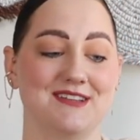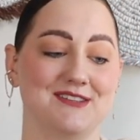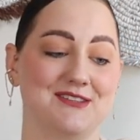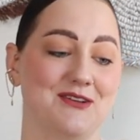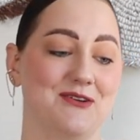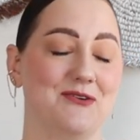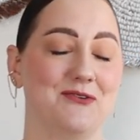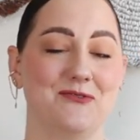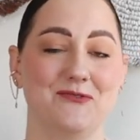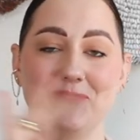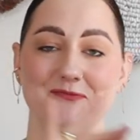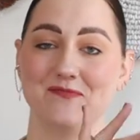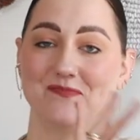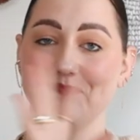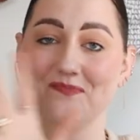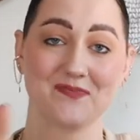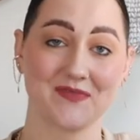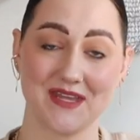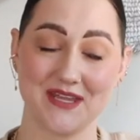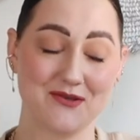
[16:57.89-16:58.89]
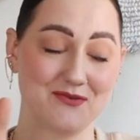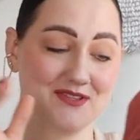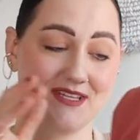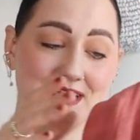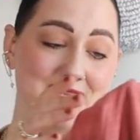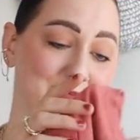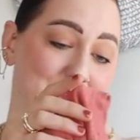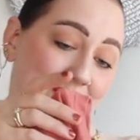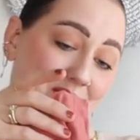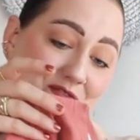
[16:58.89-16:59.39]
So it was
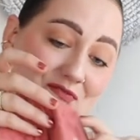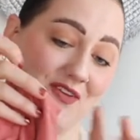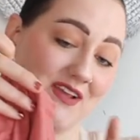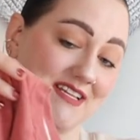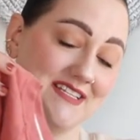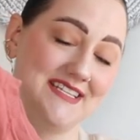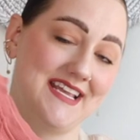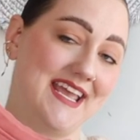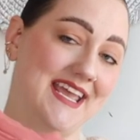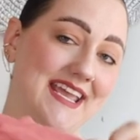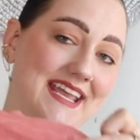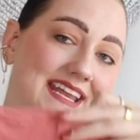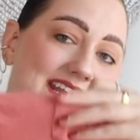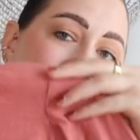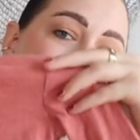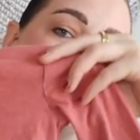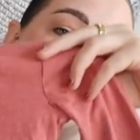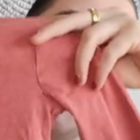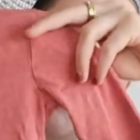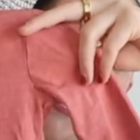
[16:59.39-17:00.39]
like the perfect saying.